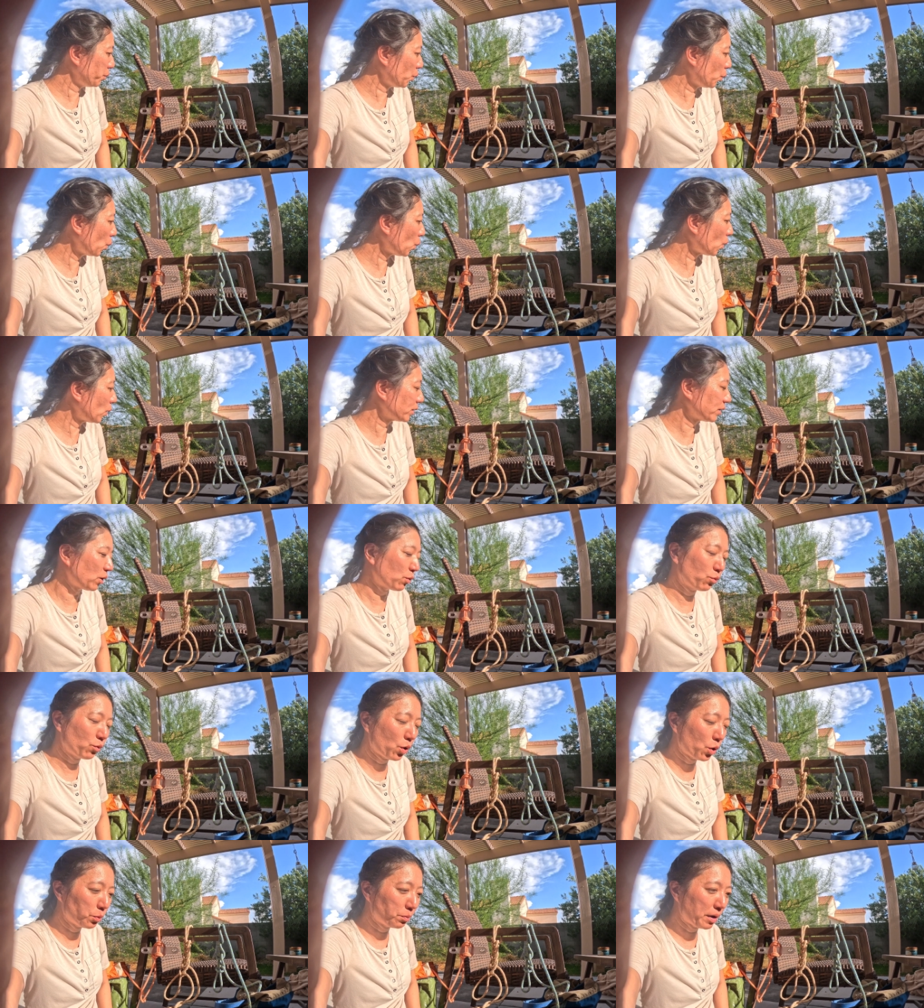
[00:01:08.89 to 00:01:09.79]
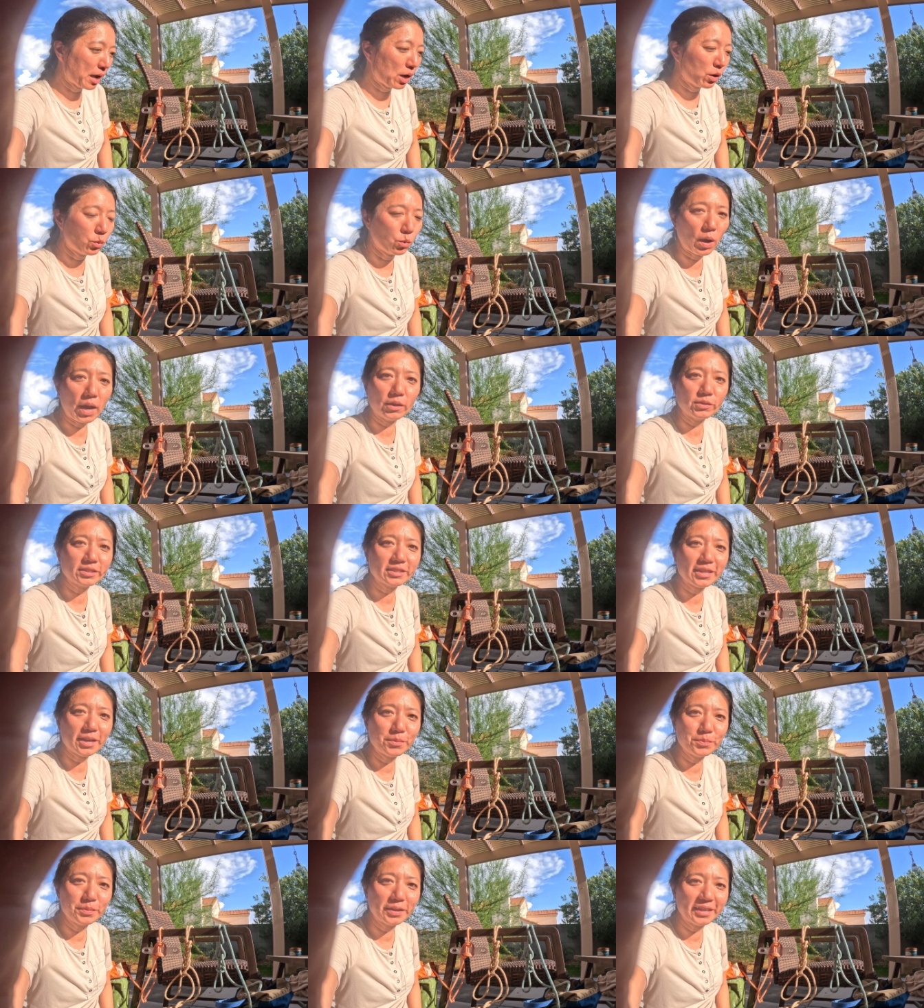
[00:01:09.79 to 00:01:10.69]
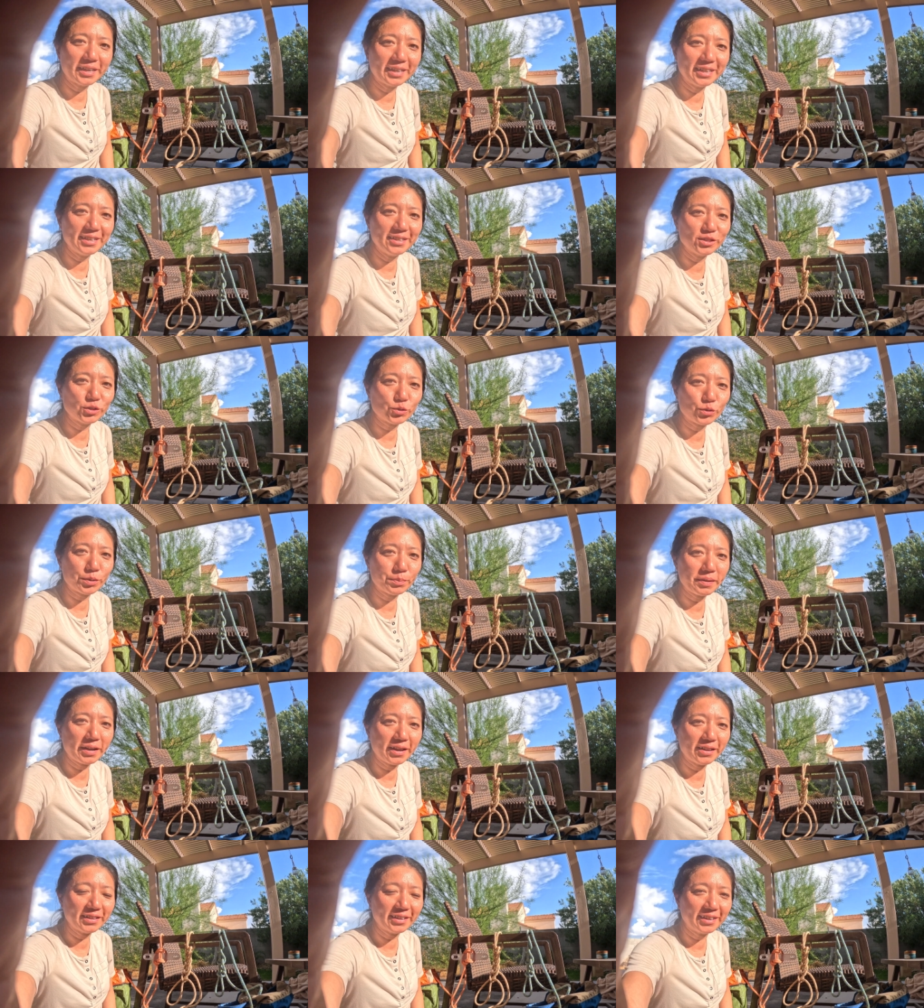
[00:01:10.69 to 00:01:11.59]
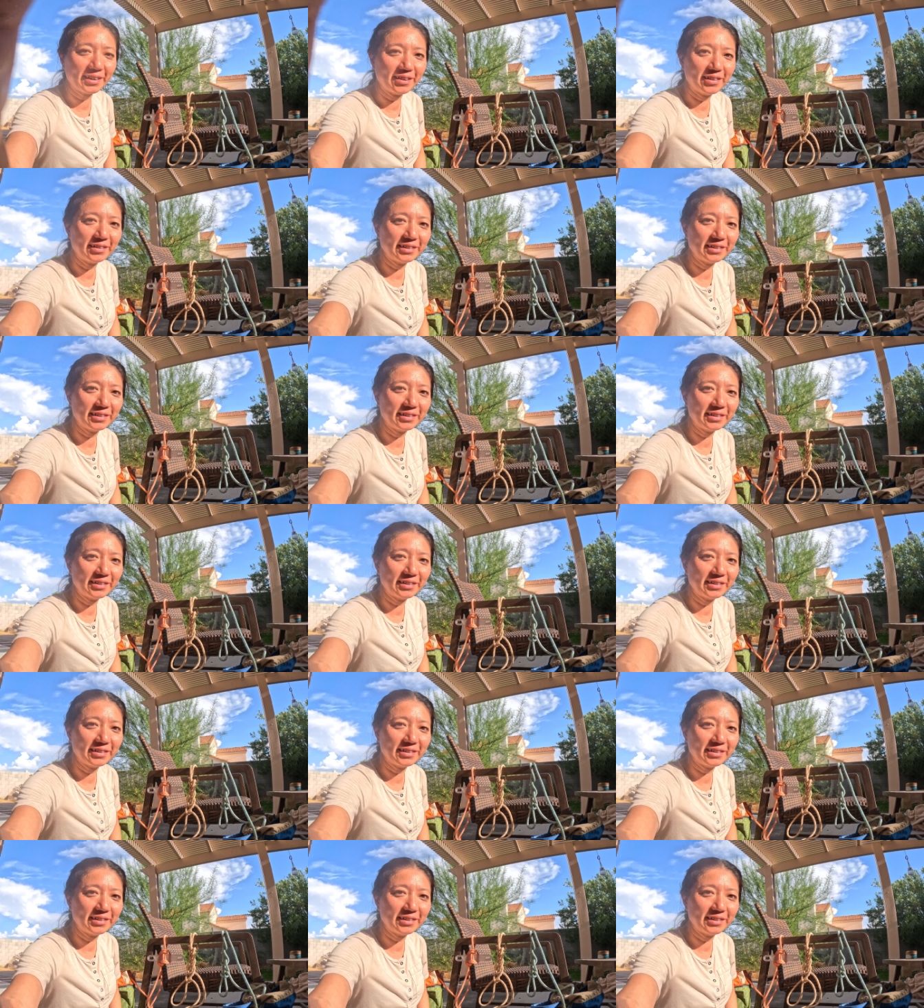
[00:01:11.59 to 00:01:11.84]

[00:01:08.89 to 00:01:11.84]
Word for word: pull the rope out while somebody is rappelling